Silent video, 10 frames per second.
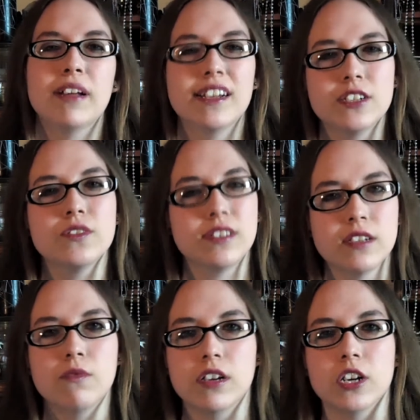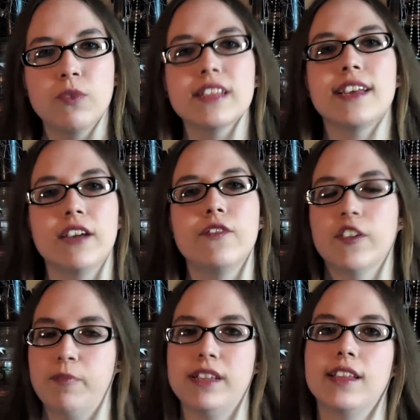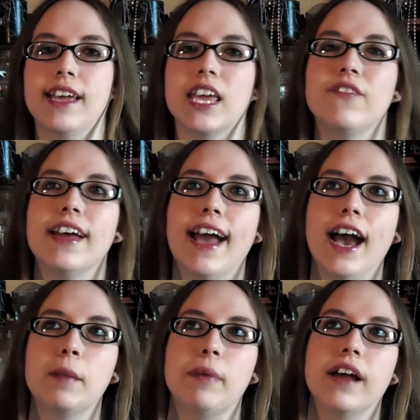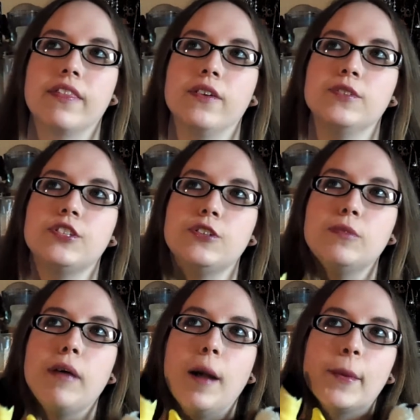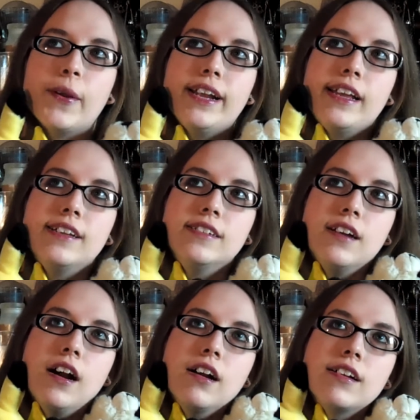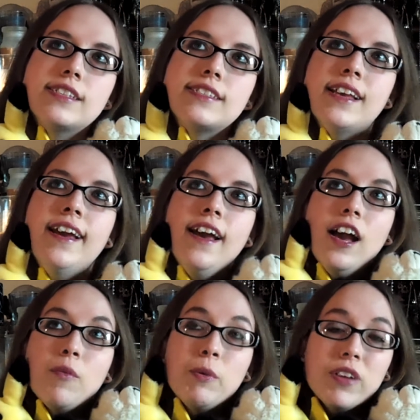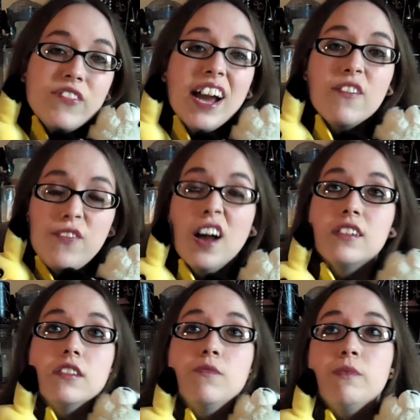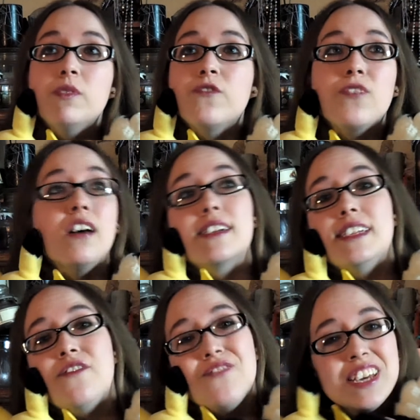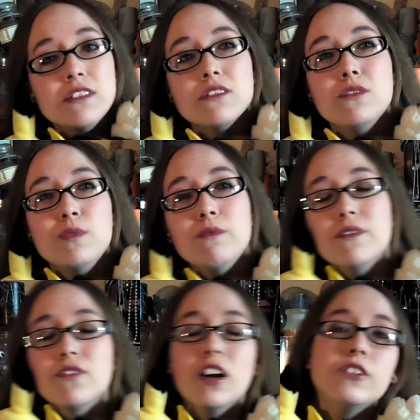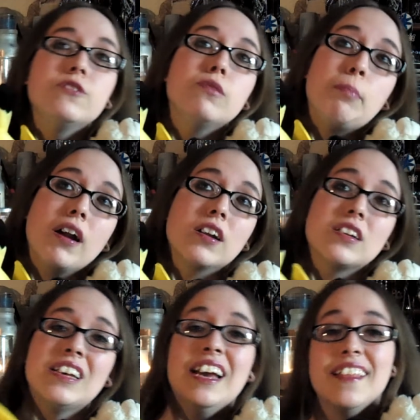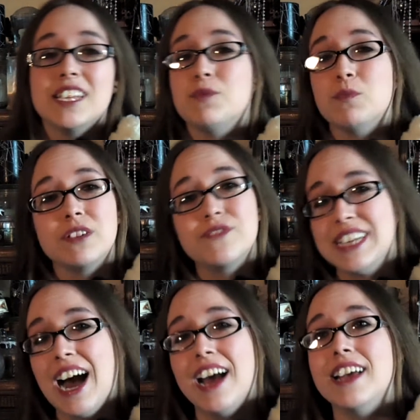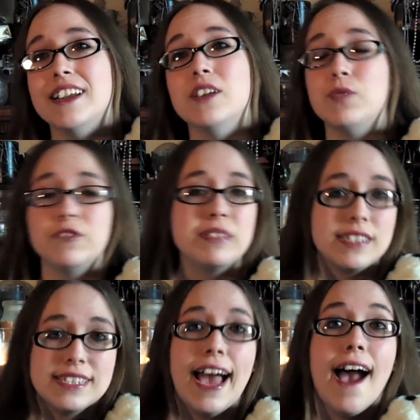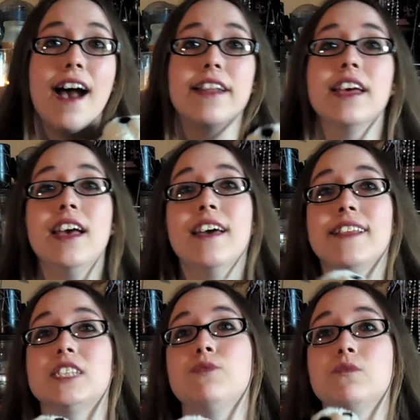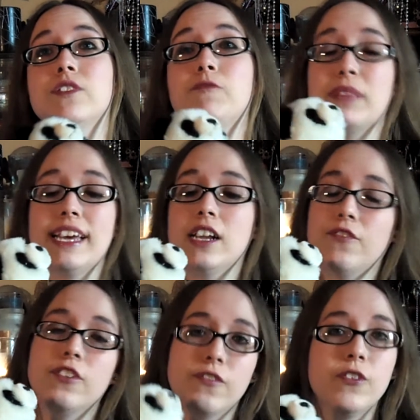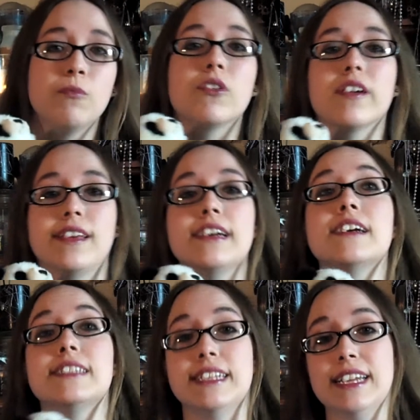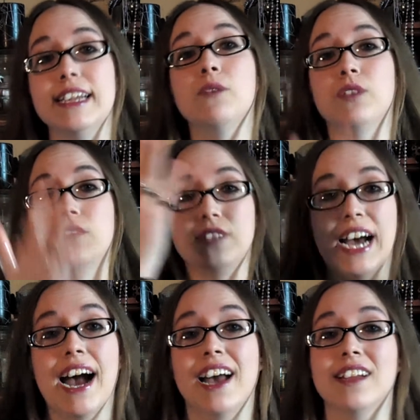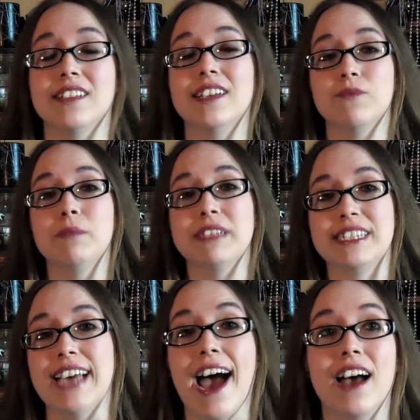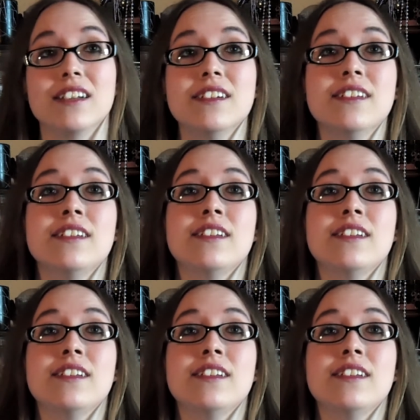But I do still wonder what life would have been like if I had bought those 2 Pomeranian dogs. We would have had fun, we would have frolicked in a field, we would have gone to a park. This one would have died, and it would have been sad. This one would have played for a few more years, and then it would have died, and then we'd be sad.